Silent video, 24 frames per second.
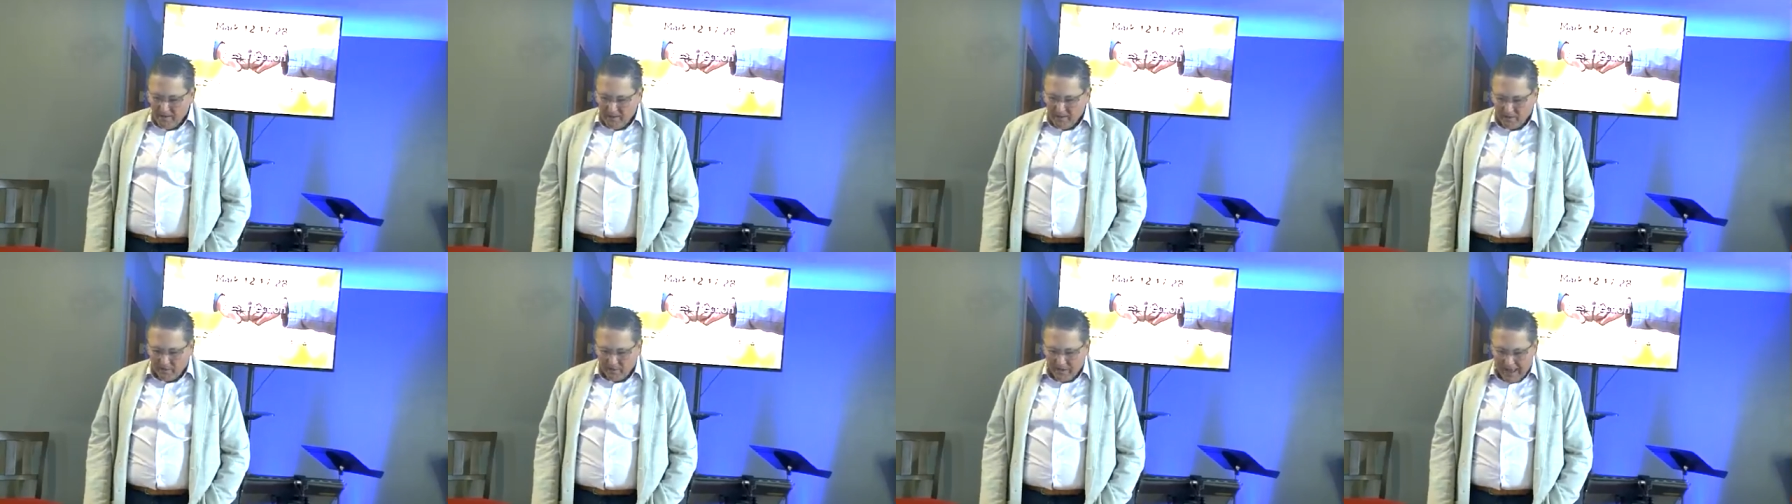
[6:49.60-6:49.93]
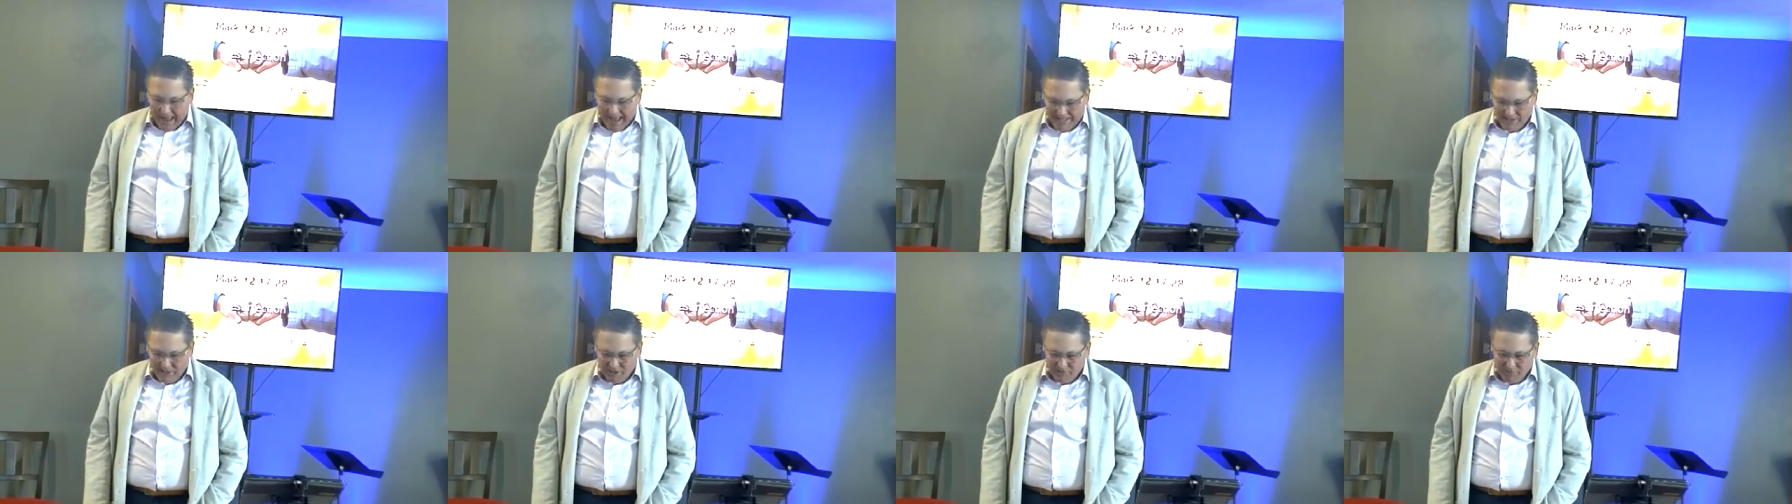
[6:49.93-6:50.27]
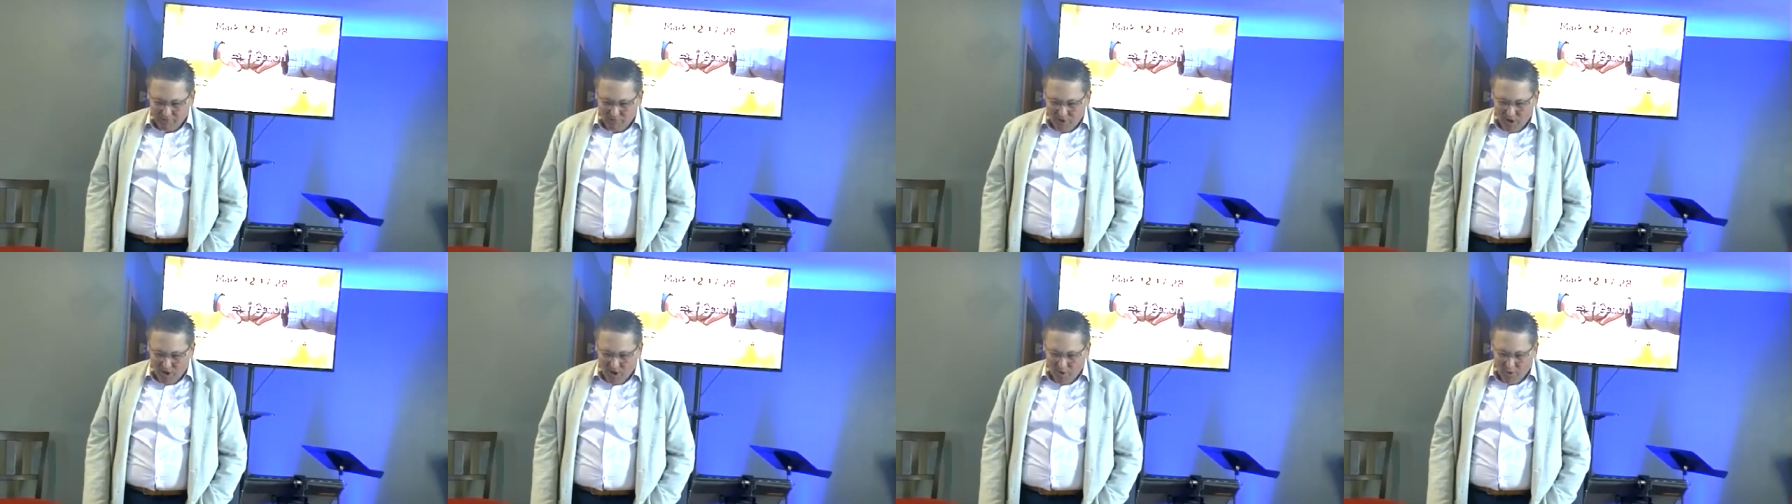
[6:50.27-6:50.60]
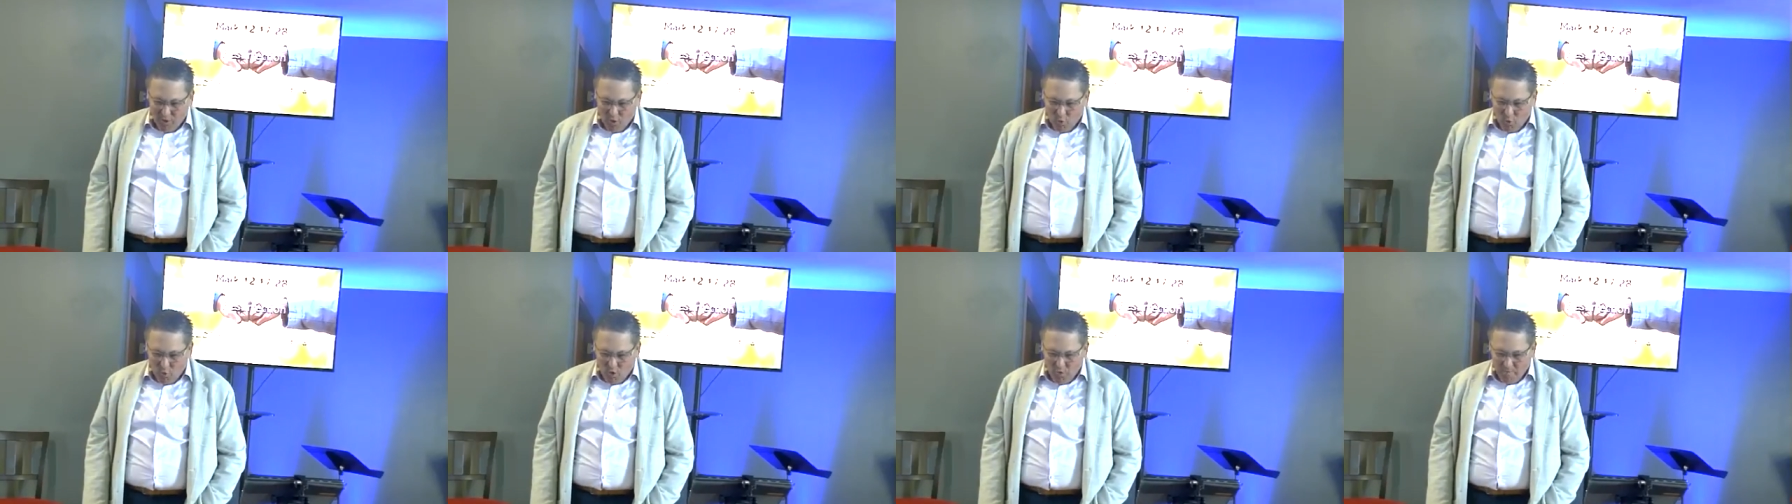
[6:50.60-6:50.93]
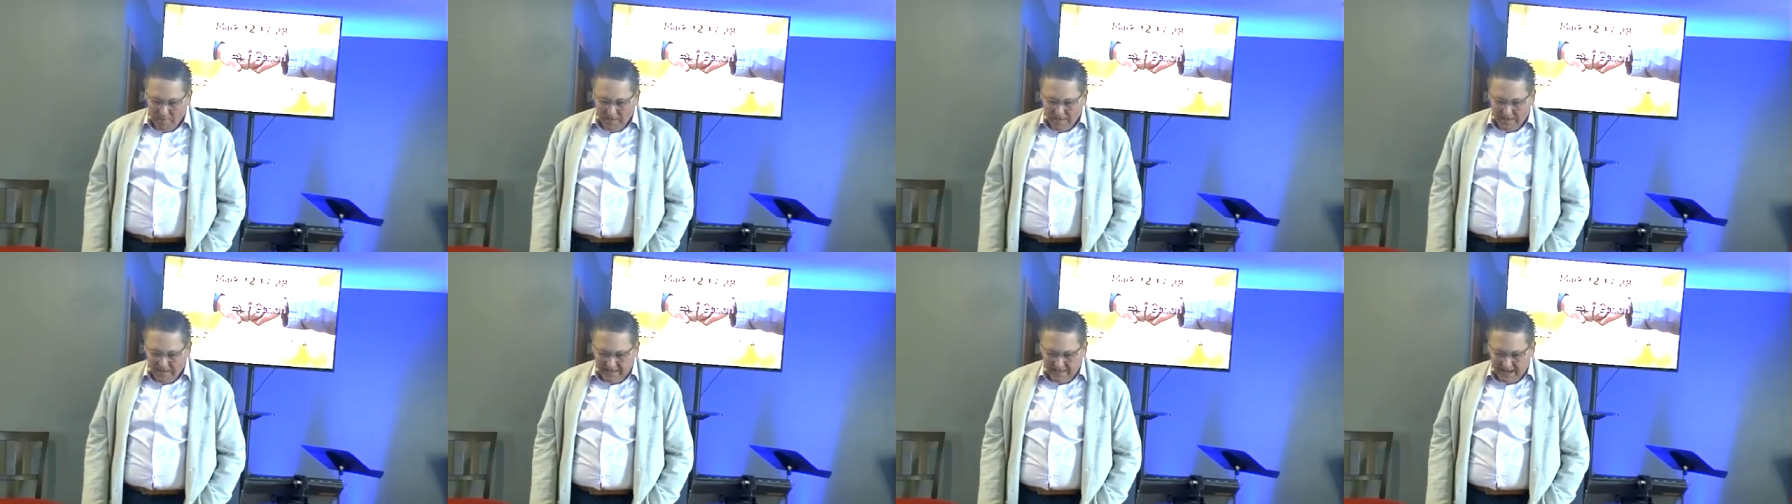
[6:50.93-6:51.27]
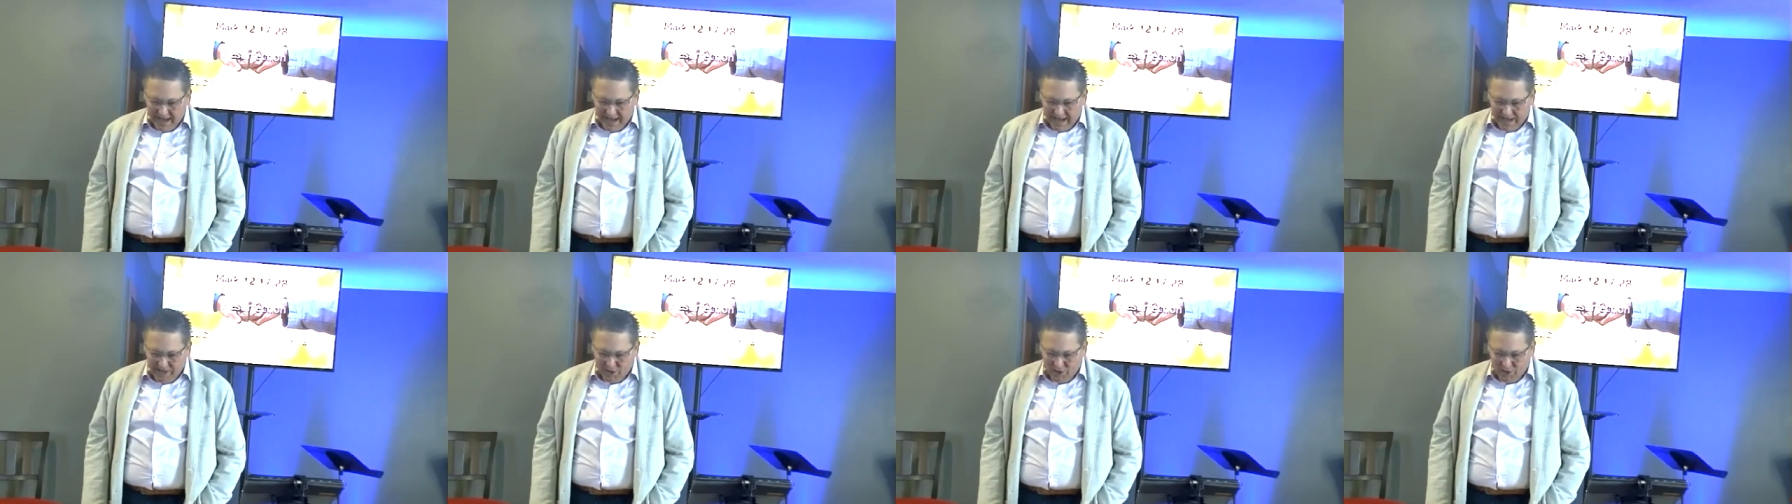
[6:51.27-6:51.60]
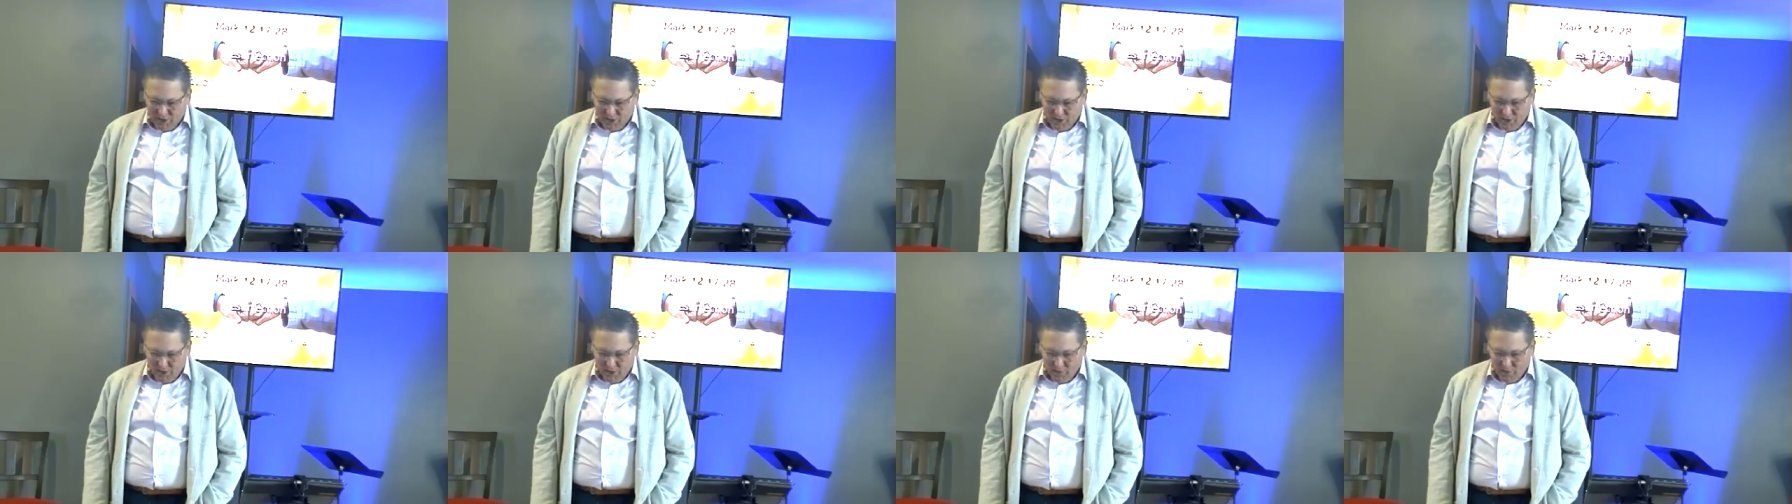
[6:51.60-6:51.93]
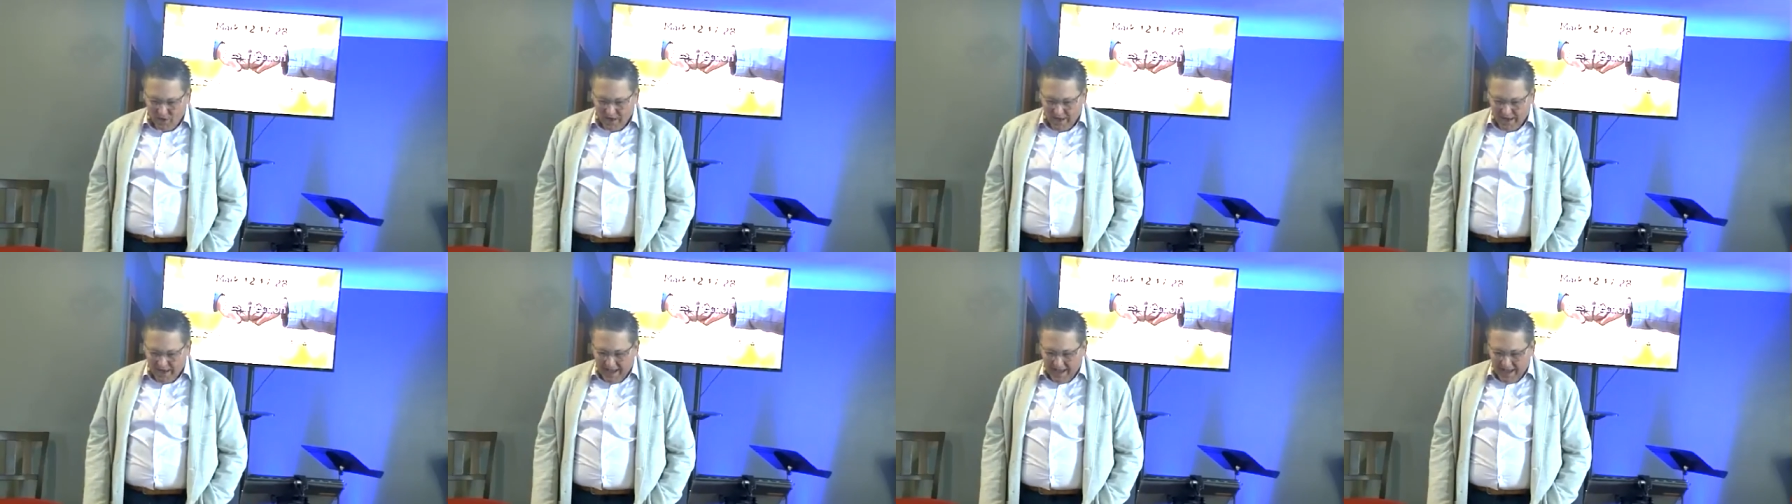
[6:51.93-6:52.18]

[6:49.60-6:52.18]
Last of all, the woman died too.